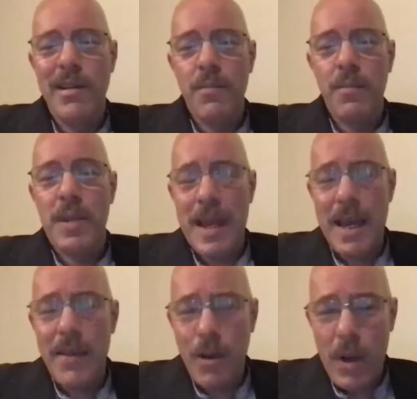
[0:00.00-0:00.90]
But
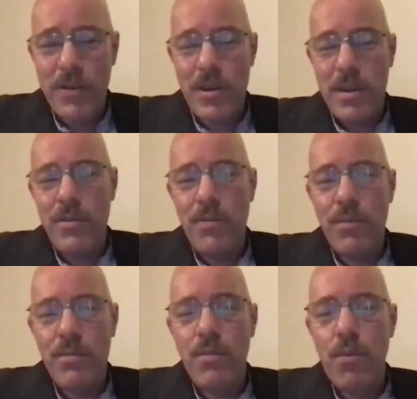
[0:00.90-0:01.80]
again, the question is,
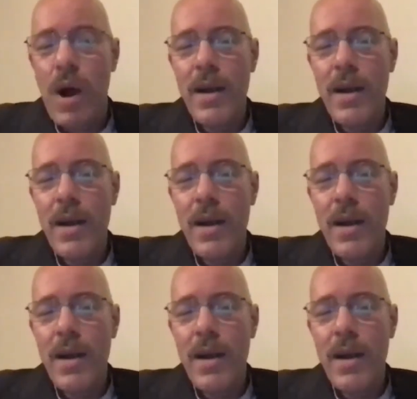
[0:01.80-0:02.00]
why